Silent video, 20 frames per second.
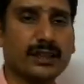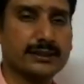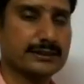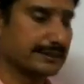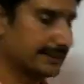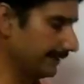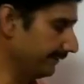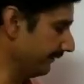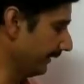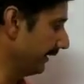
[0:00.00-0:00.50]

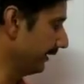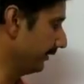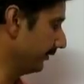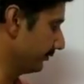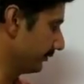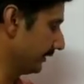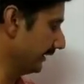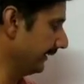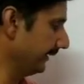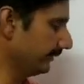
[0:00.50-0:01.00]
C1 into
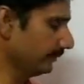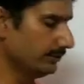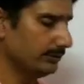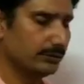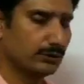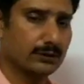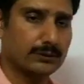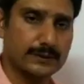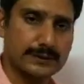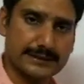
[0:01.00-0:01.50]

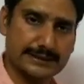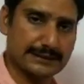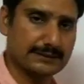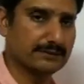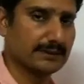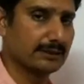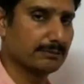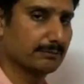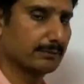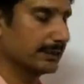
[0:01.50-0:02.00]
C2 over
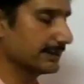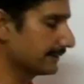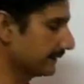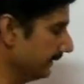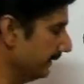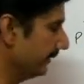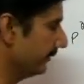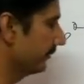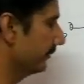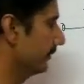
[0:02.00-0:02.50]
C1 plus
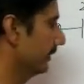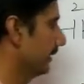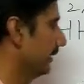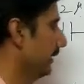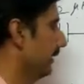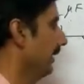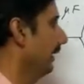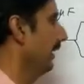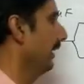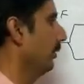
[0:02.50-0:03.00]
C2.
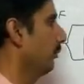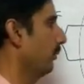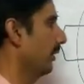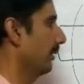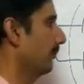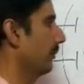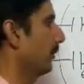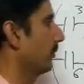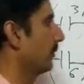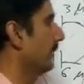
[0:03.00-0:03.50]
What
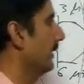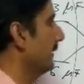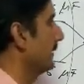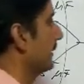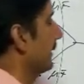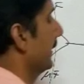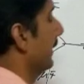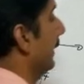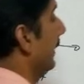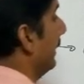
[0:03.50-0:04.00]
about this?
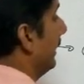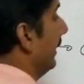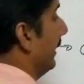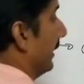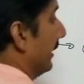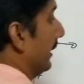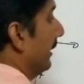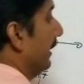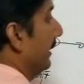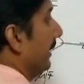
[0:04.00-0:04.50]

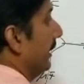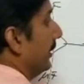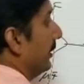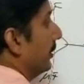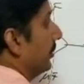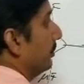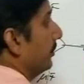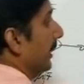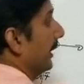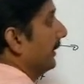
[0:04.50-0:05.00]
Here
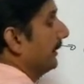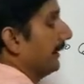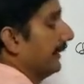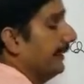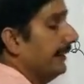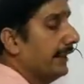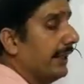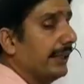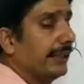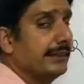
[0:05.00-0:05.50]
2 and
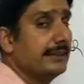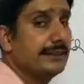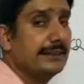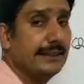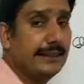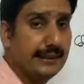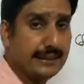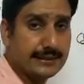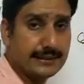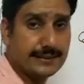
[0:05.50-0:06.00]
3 are in
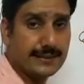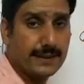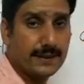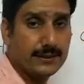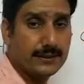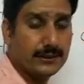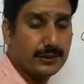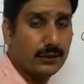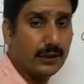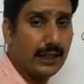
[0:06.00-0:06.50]
series,
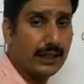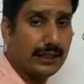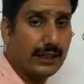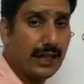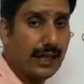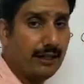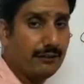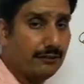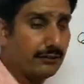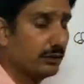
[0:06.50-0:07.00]
so I'll
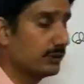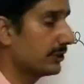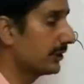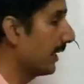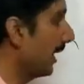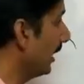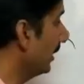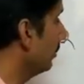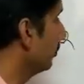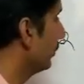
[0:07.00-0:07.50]
have to
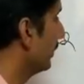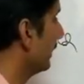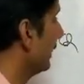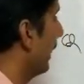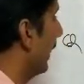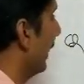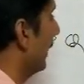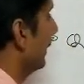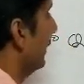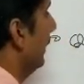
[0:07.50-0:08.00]
start with
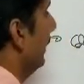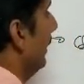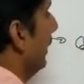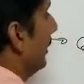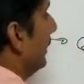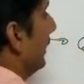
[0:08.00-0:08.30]
that.